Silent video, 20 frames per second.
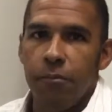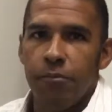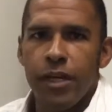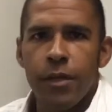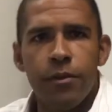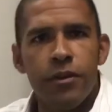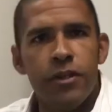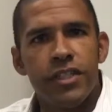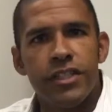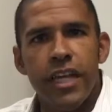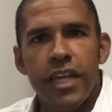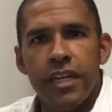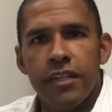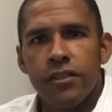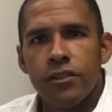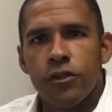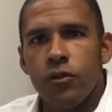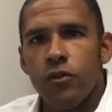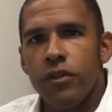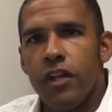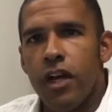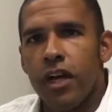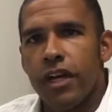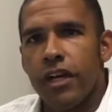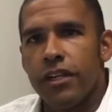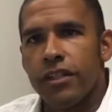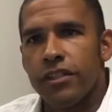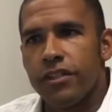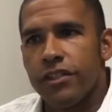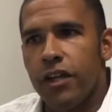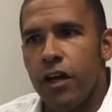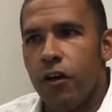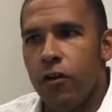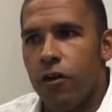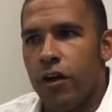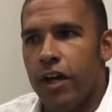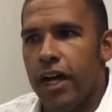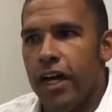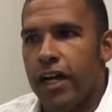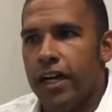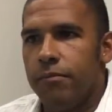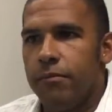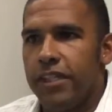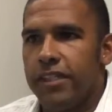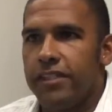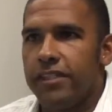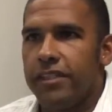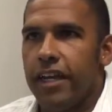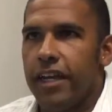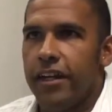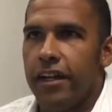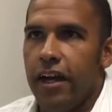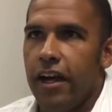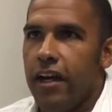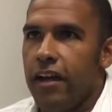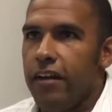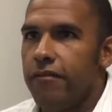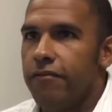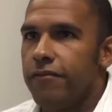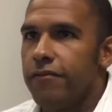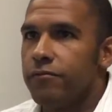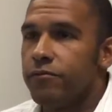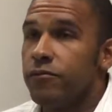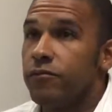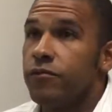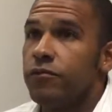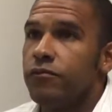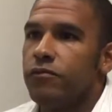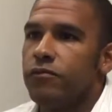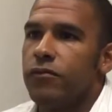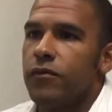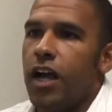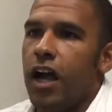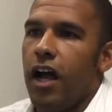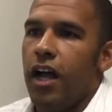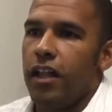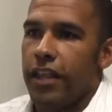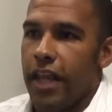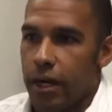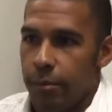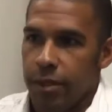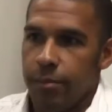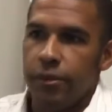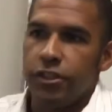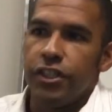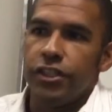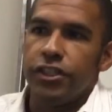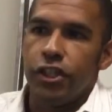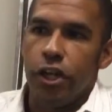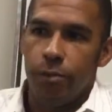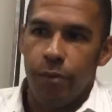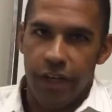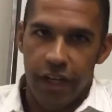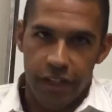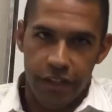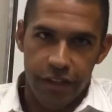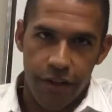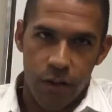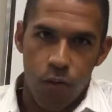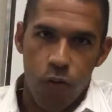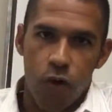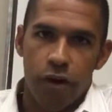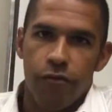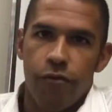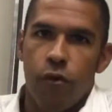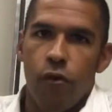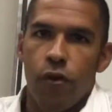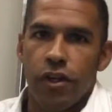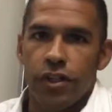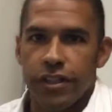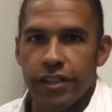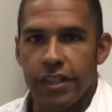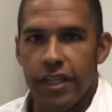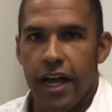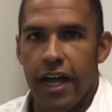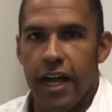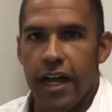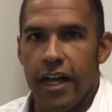People are staying in school longer, so instead of a lot of people just jumping into the workforce,